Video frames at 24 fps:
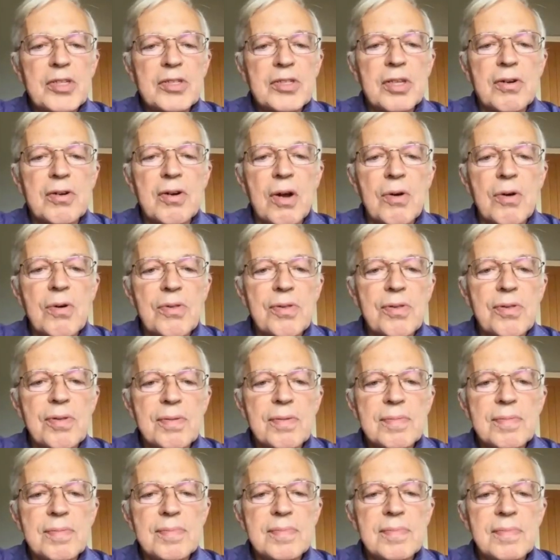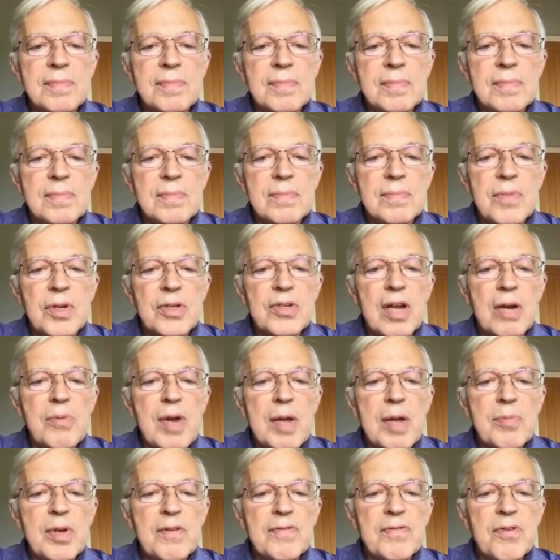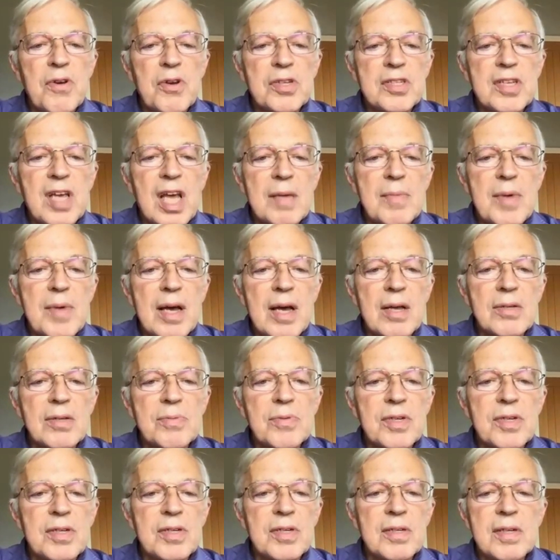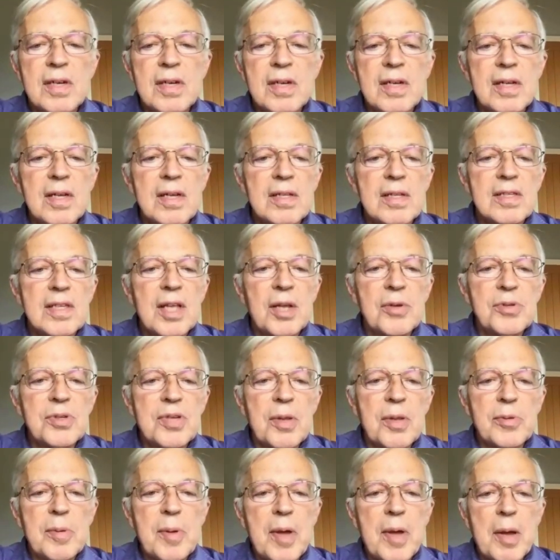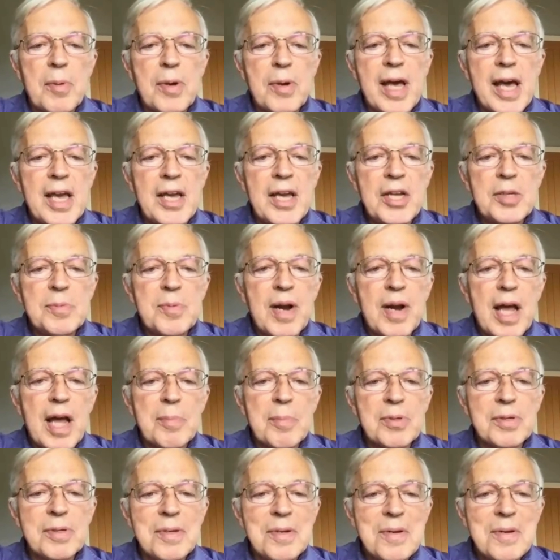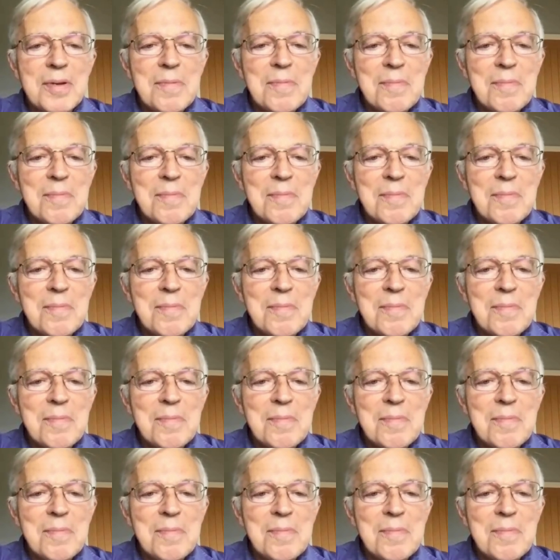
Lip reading: the Growth, which I read when it first came out, which tells me something about my age, perhaps.